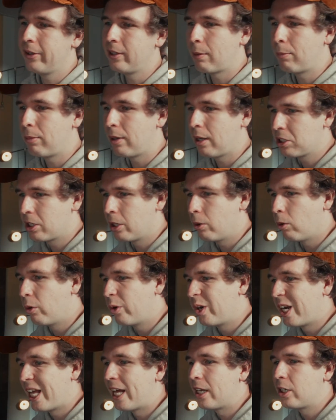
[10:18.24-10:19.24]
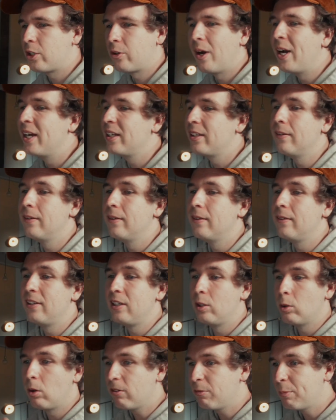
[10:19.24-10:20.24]
that Blaschke already had tried in The
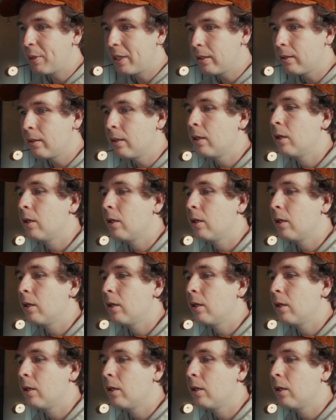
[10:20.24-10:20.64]
Northman